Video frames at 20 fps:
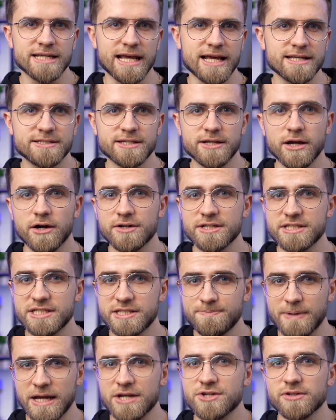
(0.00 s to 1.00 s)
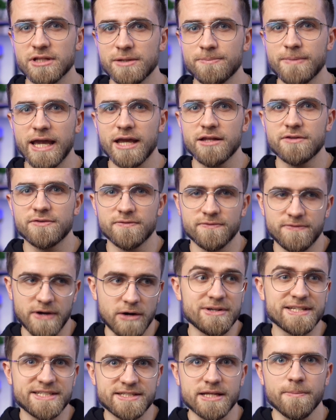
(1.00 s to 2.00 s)
as they are especially made
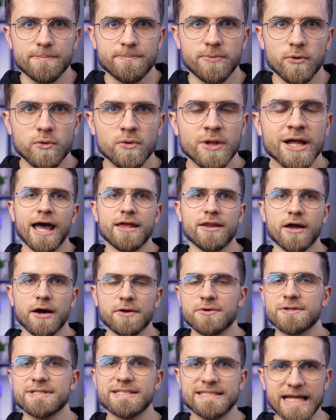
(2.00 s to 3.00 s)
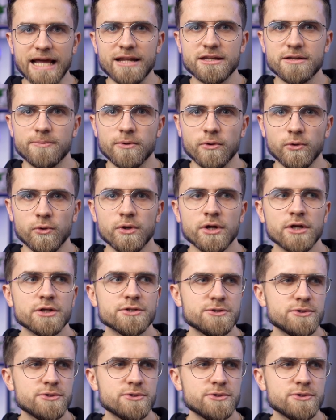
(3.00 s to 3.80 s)
very simple and understandable,